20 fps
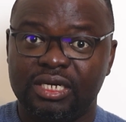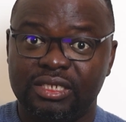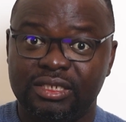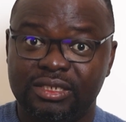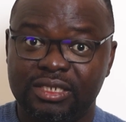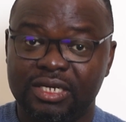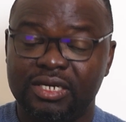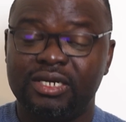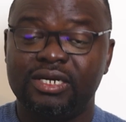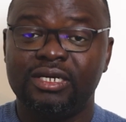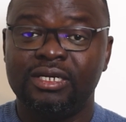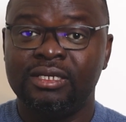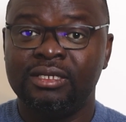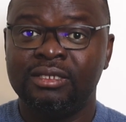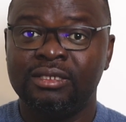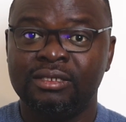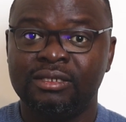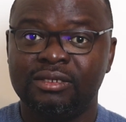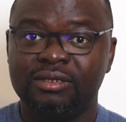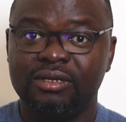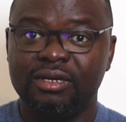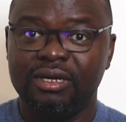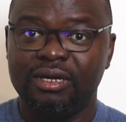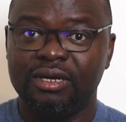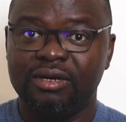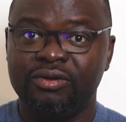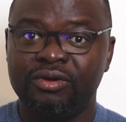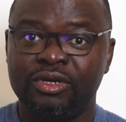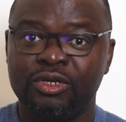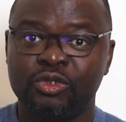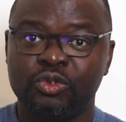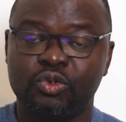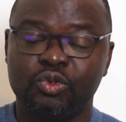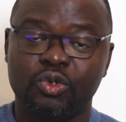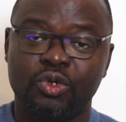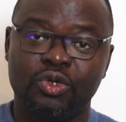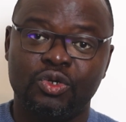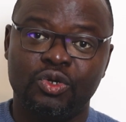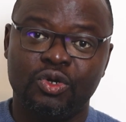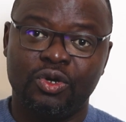is the green range.
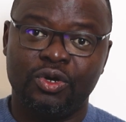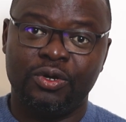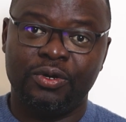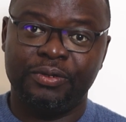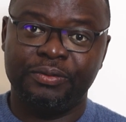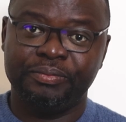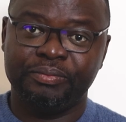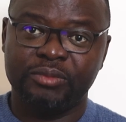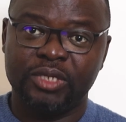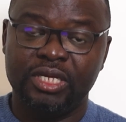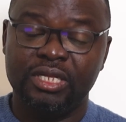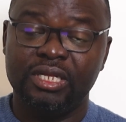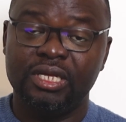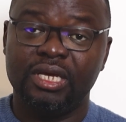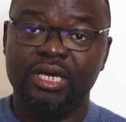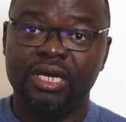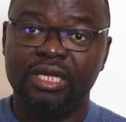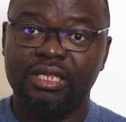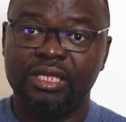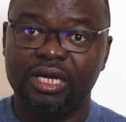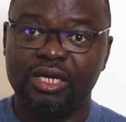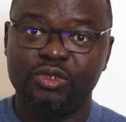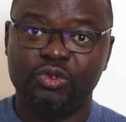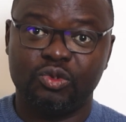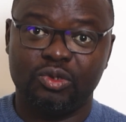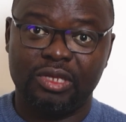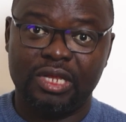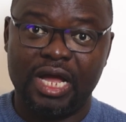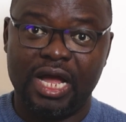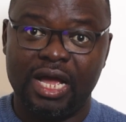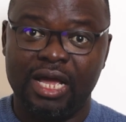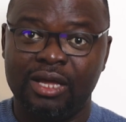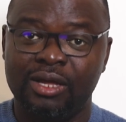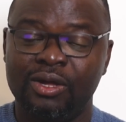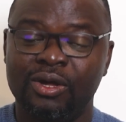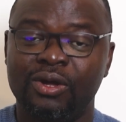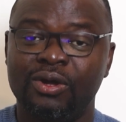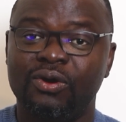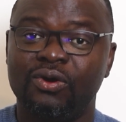So your indicator should lie